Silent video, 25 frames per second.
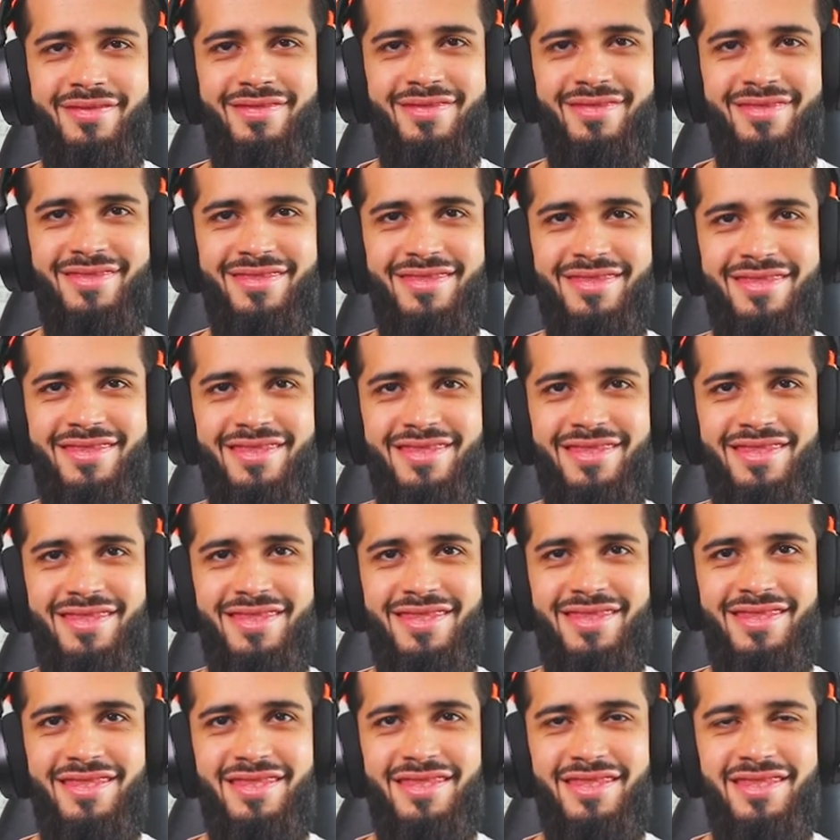
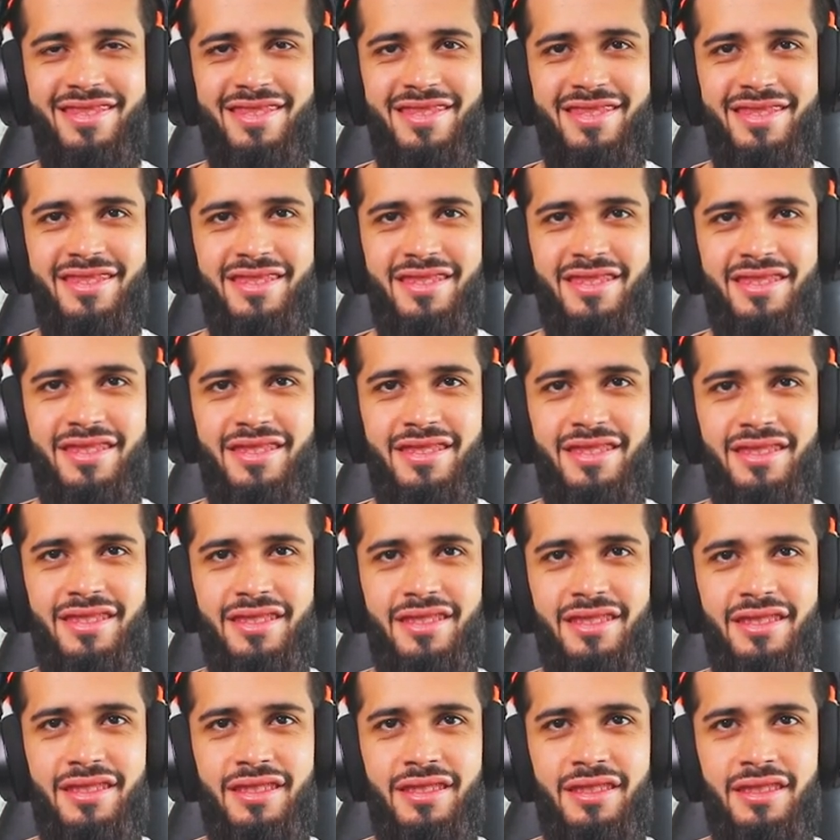
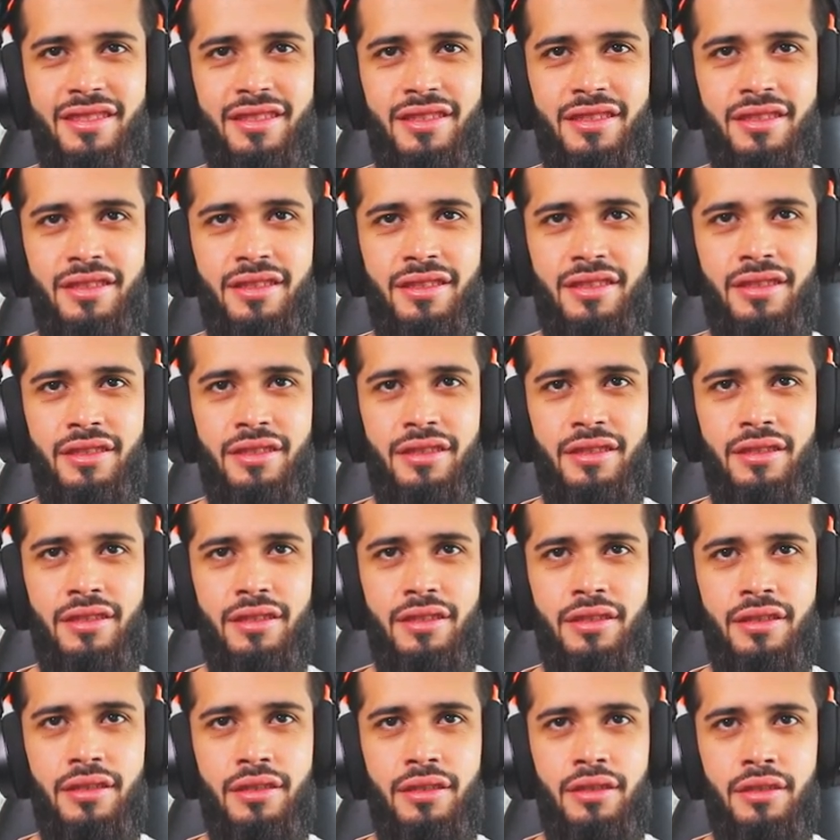
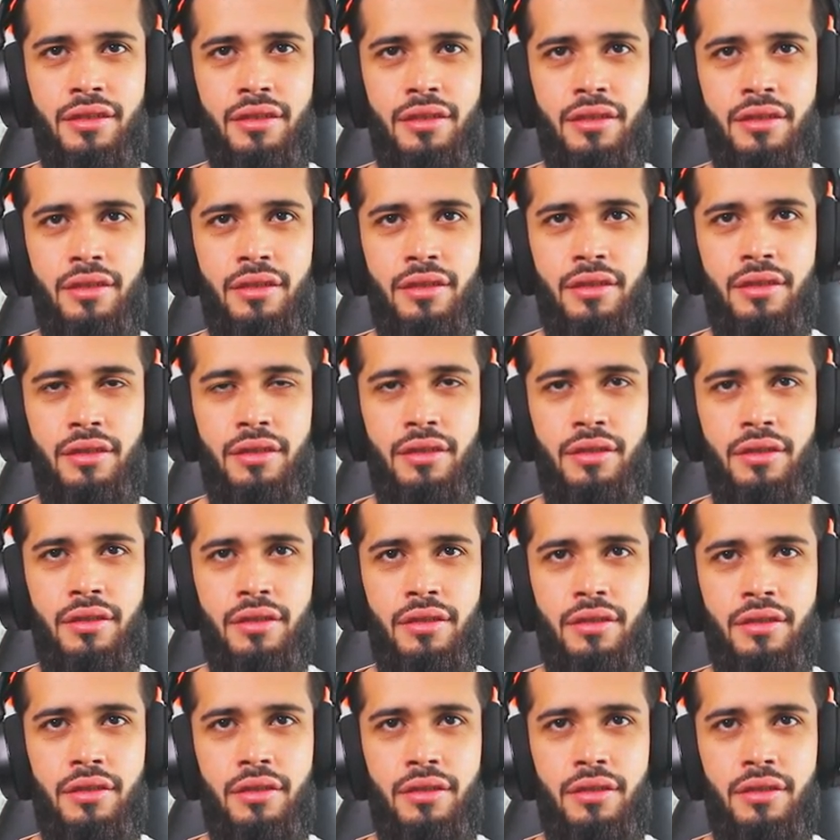(silent)